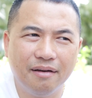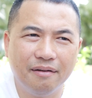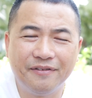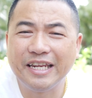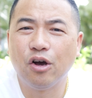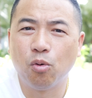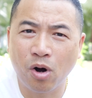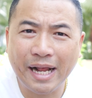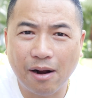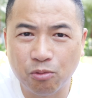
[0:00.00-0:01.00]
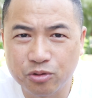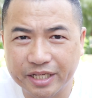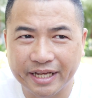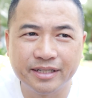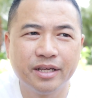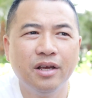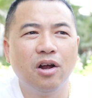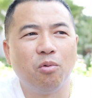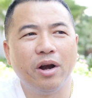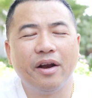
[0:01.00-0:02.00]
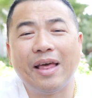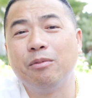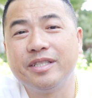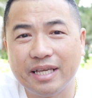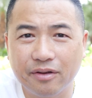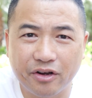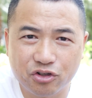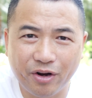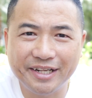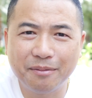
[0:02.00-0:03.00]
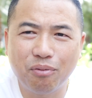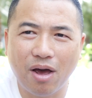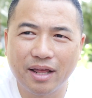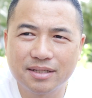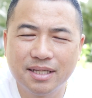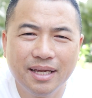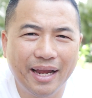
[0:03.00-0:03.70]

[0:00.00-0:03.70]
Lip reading: video workout routines where they would sell their training products,